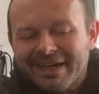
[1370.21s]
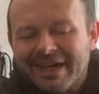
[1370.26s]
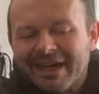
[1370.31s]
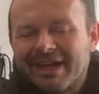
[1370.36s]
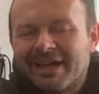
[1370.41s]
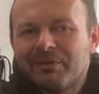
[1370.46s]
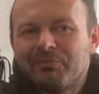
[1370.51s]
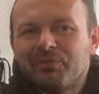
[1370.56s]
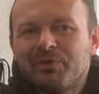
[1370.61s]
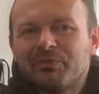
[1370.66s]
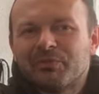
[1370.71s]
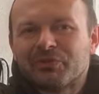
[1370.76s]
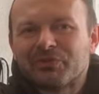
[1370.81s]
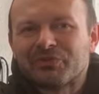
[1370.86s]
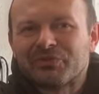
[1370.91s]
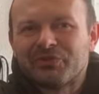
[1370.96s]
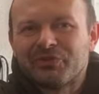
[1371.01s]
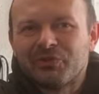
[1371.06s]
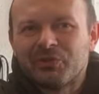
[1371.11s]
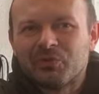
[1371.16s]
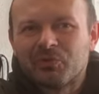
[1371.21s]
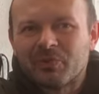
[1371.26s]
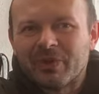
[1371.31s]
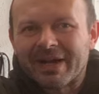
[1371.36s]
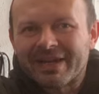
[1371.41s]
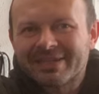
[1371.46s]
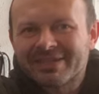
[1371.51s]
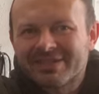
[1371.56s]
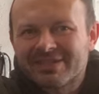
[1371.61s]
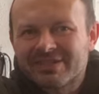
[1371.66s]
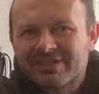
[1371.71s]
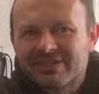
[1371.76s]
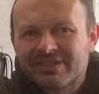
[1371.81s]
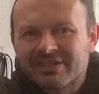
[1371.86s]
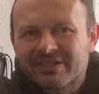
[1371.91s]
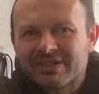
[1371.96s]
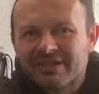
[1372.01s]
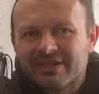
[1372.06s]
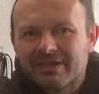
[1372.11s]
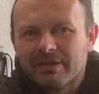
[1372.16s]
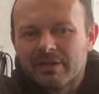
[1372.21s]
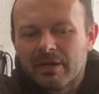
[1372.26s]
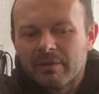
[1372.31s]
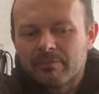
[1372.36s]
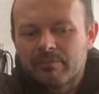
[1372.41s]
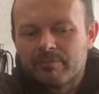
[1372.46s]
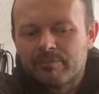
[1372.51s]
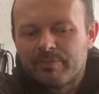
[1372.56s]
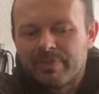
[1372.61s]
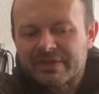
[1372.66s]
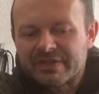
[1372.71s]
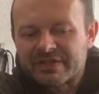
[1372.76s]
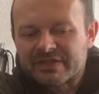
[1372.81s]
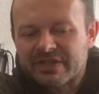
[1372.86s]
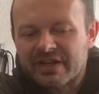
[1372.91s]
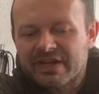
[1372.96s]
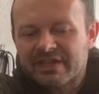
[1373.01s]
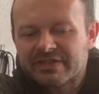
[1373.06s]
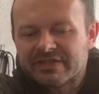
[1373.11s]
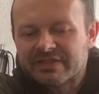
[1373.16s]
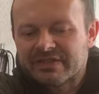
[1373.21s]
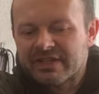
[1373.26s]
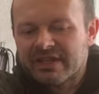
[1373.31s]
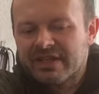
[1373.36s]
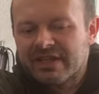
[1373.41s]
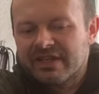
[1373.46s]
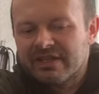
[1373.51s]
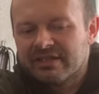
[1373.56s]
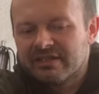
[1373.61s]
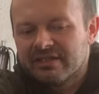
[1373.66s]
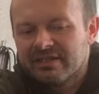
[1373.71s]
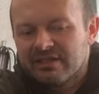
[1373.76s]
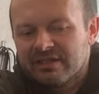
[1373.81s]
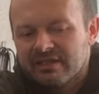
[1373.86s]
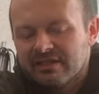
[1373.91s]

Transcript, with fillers: help people too much besides saying